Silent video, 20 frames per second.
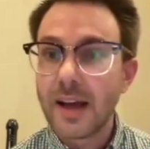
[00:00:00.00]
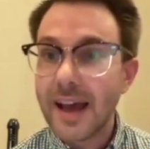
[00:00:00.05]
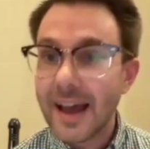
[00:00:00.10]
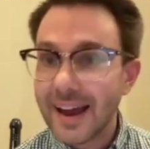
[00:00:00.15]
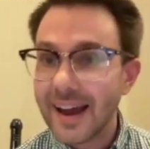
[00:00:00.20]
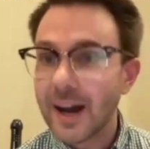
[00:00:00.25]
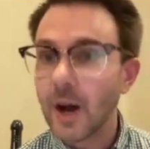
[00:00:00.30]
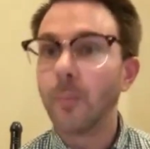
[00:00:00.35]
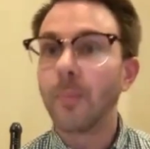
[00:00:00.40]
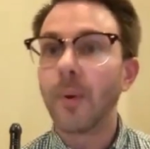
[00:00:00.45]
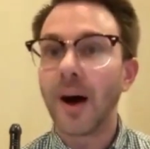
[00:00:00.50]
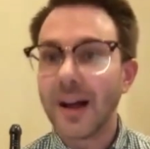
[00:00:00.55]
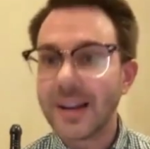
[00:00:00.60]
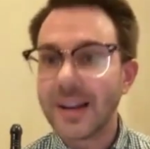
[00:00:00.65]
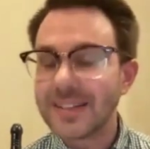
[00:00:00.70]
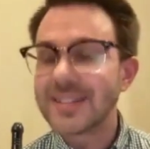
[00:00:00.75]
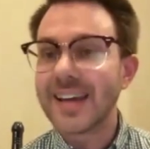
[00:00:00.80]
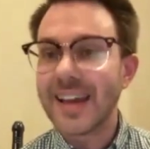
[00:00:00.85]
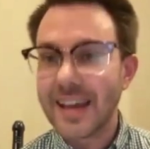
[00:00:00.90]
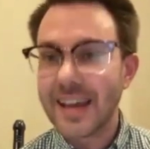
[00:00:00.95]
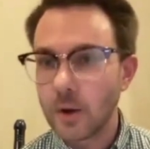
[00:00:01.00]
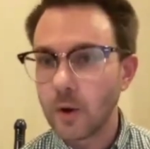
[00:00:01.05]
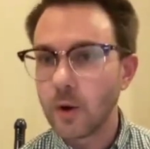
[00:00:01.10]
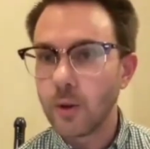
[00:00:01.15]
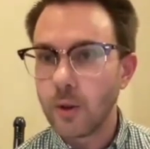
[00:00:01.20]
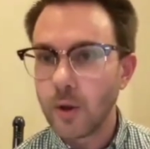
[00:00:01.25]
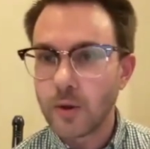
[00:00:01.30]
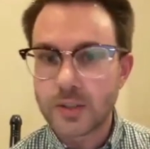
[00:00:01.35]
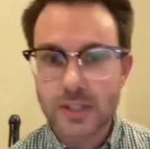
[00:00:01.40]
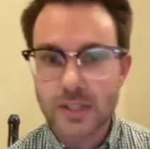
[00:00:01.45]
help
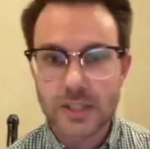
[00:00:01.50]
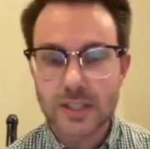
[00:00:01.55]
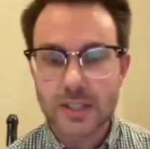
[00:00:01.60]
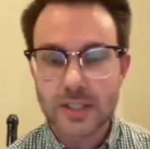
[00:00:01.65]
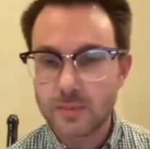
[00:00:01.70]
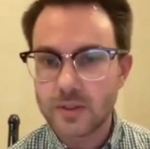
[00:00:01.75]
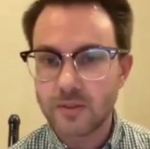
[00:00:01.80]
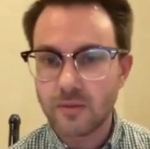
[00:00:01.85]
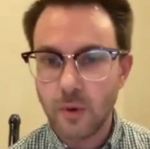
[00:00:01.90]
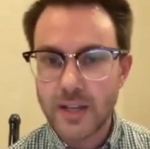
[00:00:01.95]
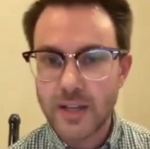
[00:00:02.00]
untangle those systems of